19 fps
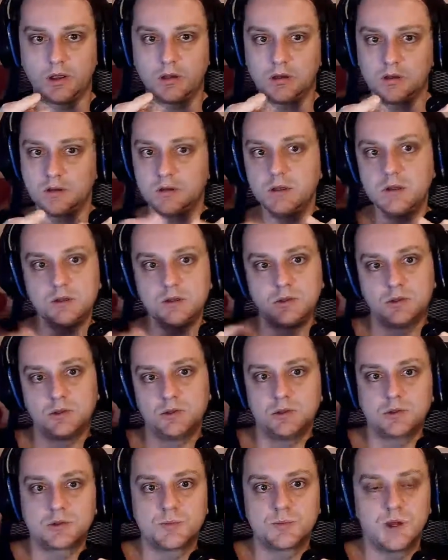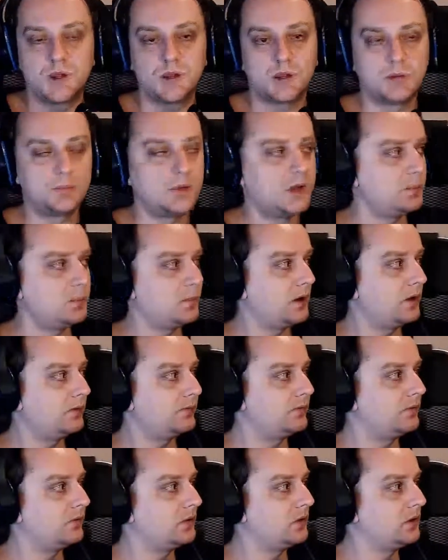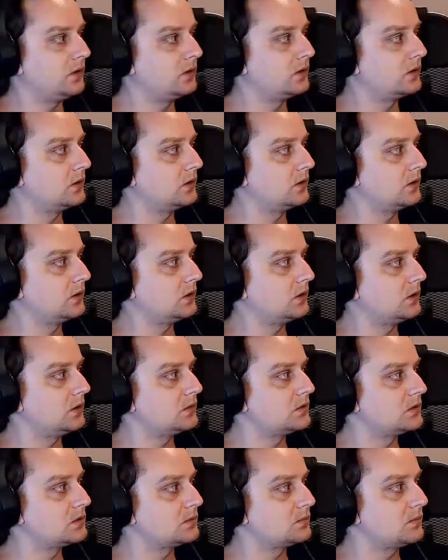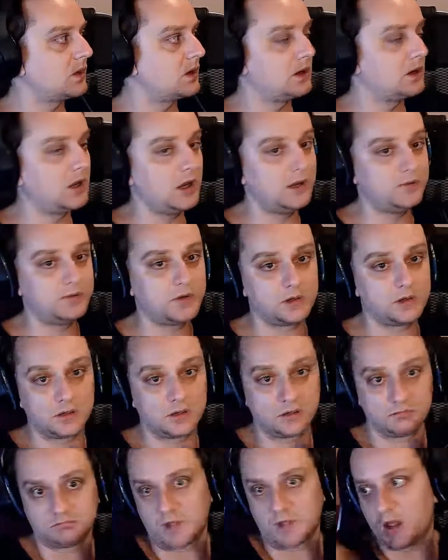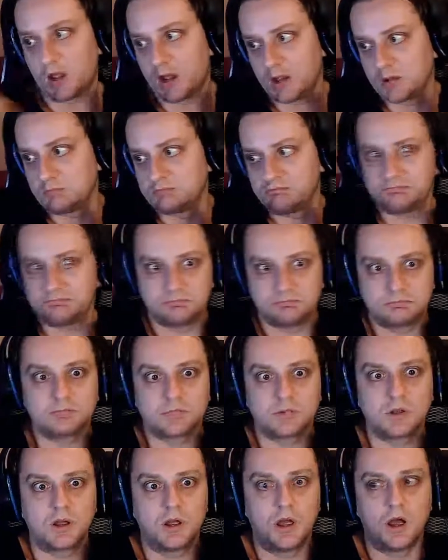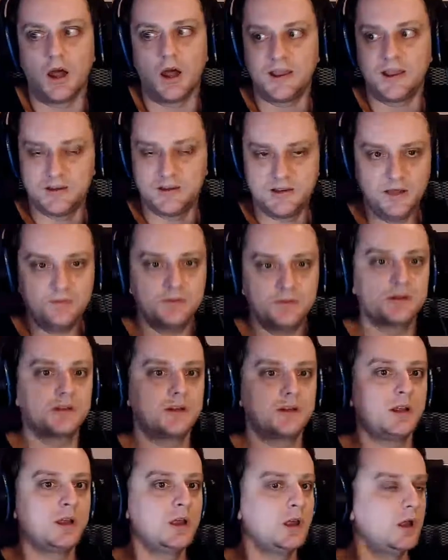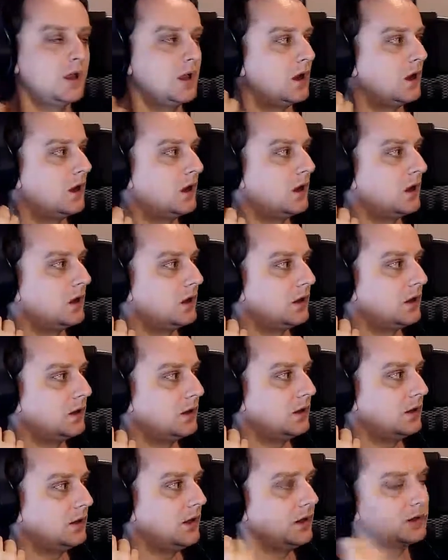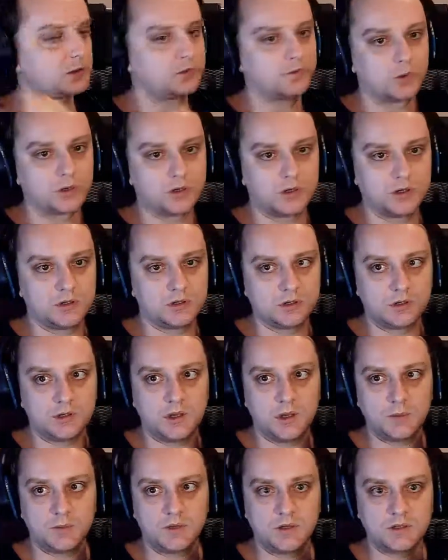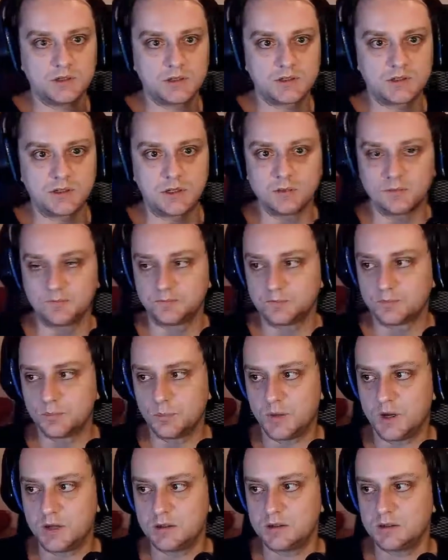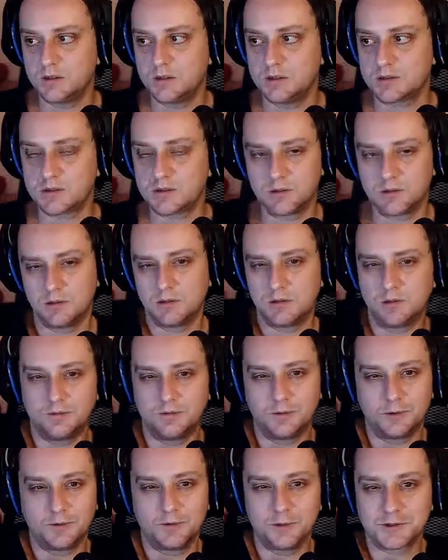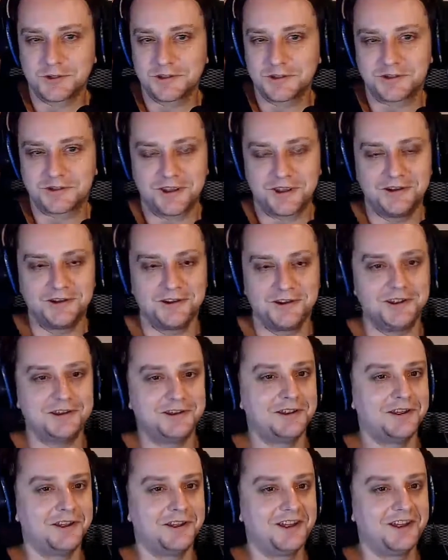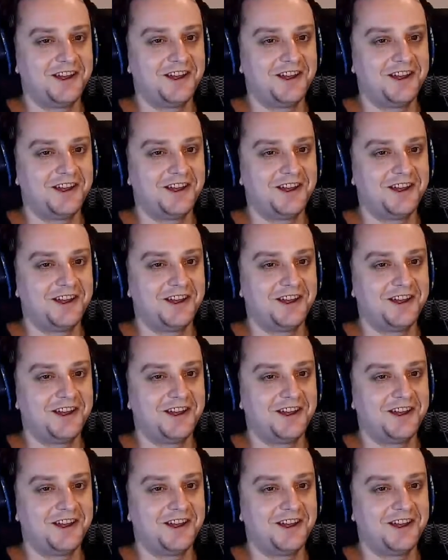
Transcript: needed to choose my path in my life, and I definitely like to work in game industry, but it's wasn't in any